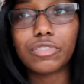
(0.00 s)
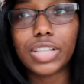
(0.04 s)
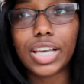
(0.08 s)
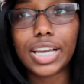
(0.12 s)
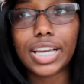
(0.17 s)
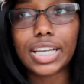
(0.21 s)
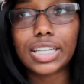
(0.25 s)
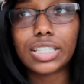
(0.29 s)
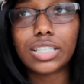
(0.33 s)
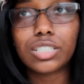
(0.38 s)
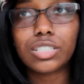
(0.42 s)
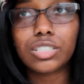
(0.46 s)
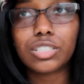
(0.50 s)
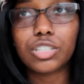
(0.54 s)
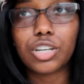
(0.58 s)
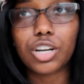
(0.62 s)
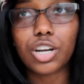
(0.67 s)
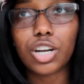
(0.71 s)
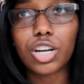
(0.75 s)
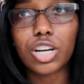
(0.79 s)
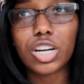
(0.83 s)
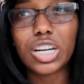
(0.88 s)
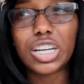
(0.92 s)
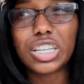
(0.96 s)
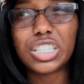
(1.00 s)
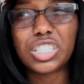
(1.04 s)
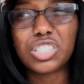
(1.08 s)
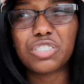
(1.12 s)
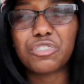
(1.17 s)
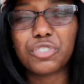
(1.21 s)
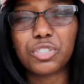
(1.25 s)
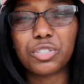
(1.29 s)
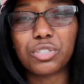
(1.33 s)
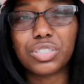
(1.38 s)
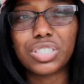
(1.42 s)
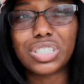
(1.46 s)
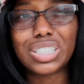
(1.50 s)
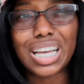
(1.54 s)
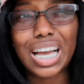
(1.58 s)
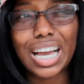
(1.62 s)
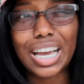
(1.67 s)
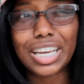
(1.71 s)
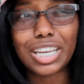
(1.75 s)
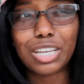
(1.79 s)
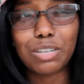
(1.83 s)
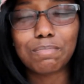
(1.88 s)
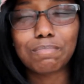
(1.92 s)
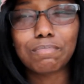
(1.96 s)
Like, it doesn't hurt, it just feels
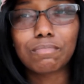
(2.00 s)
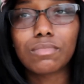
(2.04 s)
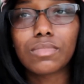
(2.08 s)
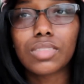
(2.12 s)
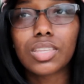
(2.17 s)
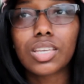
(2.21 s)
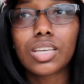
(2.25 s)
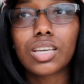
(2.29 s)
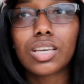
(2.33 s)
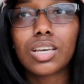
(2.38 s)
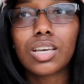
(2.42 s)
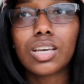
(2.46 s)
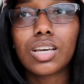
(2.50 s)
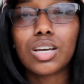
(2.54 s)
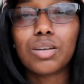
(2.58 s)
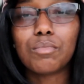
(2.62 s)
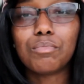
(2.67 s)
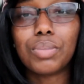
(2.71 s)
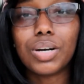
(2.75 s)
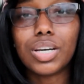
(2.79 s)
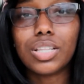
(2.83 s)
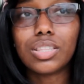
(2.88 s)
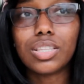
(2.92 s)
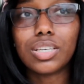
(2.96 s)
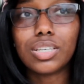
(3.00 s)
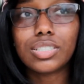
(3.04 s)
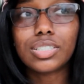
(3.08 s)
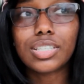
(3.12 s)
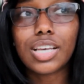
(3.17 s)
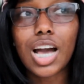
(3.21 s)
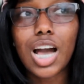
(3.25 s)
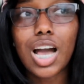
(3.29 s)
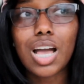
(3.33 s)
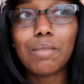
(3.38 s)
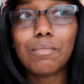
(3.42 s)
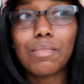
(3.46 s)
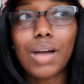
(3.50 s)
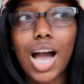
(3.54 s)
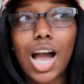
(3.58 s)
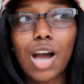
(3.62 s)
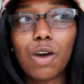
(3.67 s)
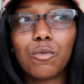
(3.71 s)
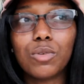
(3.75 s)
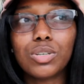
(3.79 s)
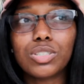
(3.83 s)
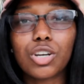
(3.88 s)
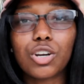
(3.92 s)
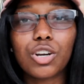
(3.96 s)
tight. But this time
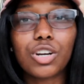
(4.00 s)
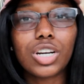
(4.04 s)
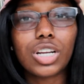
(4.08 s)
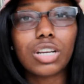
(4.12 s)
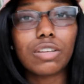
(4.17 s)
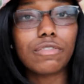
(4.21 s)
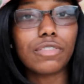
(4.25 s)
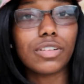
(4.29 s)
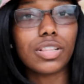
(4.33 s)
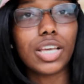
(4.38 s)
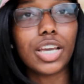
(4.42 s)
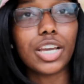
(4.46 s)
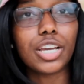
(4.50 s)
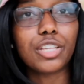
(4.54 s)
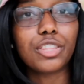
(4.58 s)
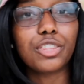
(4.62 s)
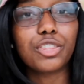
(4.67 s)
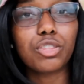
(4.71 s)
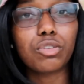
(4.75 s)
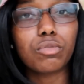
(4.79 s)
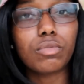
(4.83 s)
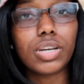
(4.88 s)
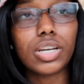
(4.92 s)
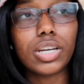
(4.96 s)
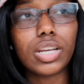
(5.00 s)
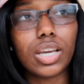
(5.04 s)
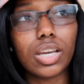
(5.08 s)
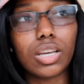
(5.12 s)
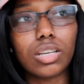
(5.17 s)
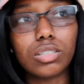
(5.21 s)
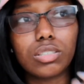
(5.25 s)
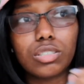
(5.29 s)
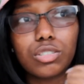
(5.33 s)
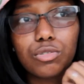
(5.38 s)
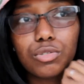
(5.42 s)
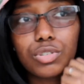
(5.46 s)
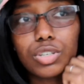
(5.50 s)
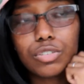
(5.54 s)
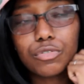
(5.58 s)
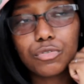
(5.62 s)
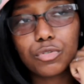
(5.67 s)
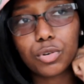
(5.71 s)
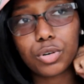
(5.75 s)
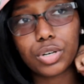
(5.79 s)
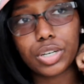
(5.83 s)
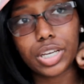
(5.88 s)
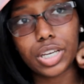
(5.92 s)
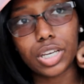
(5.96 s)
I was hurting for like 3 or
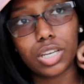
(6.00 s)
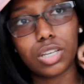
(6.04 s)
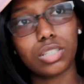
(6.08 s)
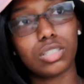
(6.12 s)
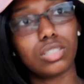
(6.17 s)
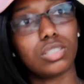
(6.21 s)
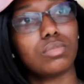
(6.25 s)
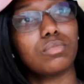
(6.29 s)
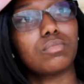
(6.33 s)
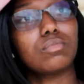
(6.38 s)
4 days.